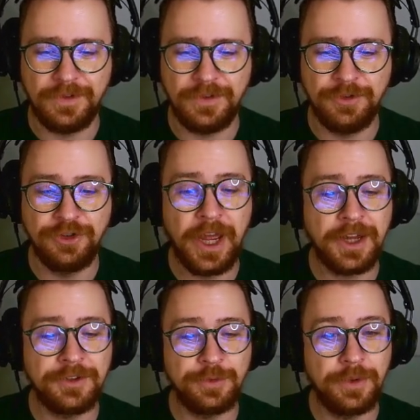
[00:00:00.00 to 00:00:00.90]

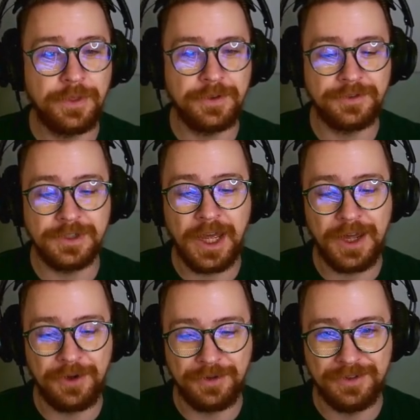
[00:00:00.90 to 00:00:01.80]
Jack is with us
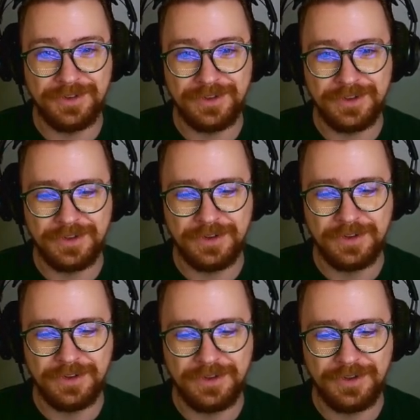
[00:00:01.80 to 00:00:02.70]
now.
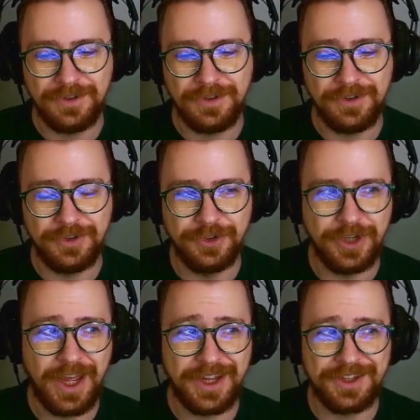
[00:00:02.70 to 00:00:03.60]

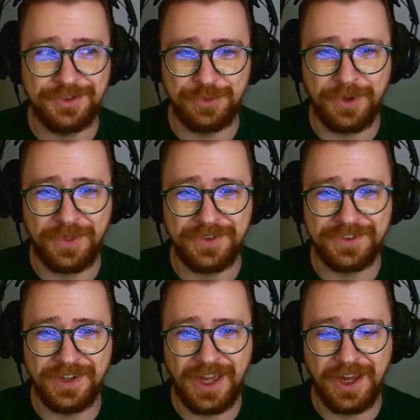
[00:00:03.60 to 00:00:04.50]
Jack is with
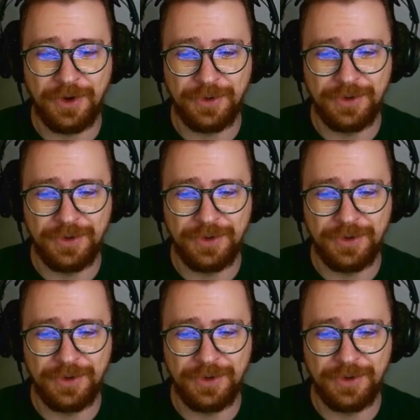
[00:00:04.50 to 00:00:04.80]
us now.